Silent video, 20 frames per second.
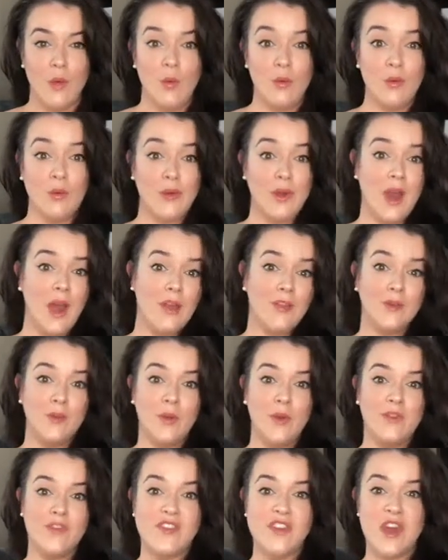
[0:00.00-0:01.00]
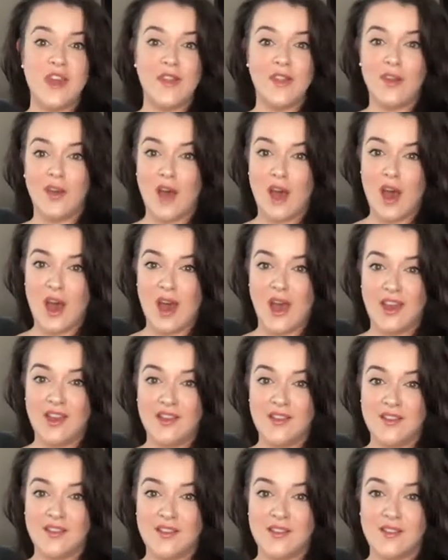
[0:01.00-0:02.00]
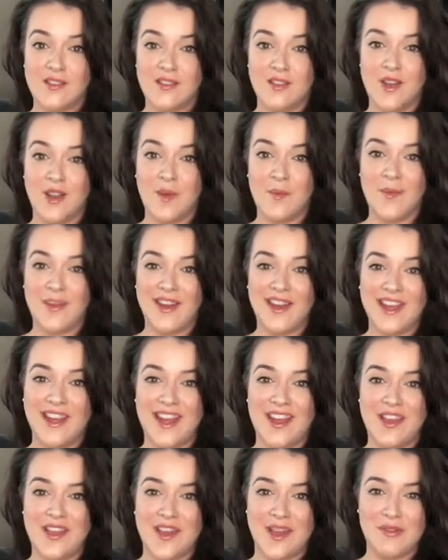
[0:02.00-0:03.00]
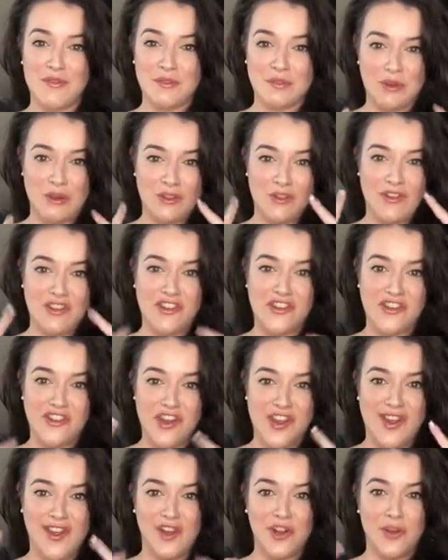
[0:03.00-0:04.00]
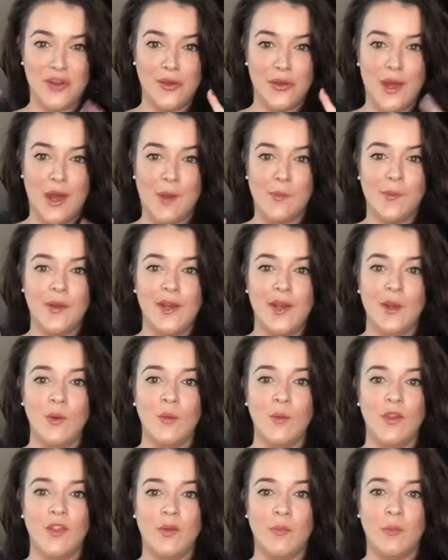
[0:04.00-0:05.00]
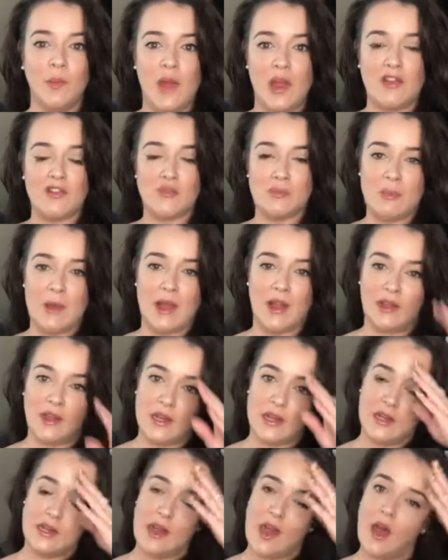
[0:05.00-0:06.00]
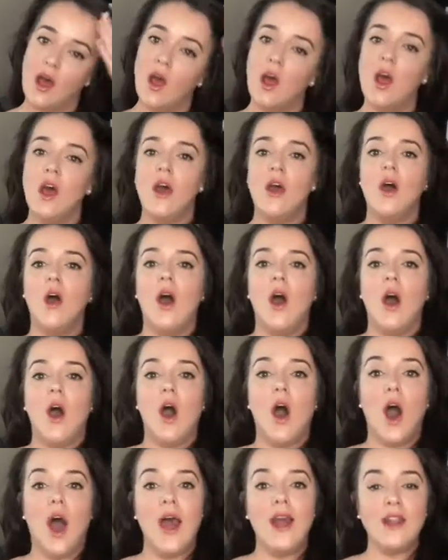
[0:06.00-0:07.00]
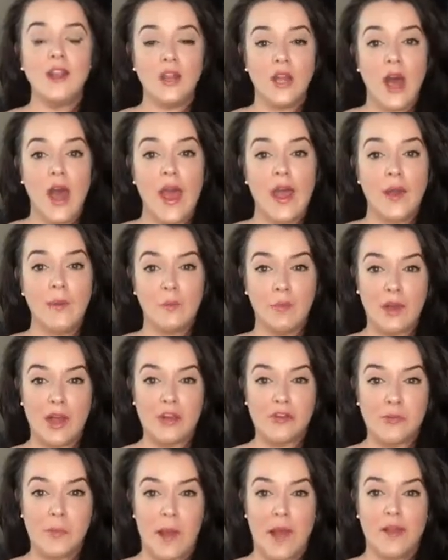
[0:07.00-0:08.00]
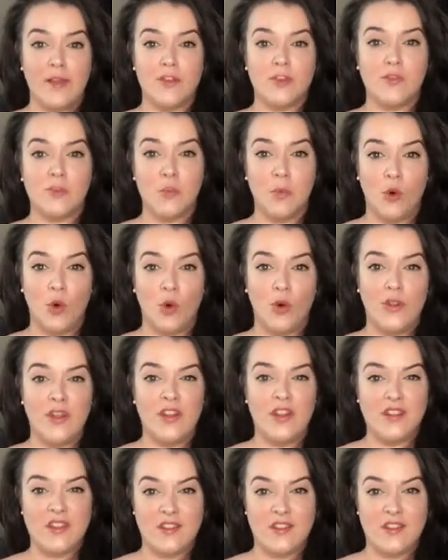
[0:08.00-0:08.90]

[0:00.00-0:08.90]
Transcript: Well, now that we've done the eyes, I'm going to get that rosy cheek glow happening with a blush palette. Now, I like blush palettes more than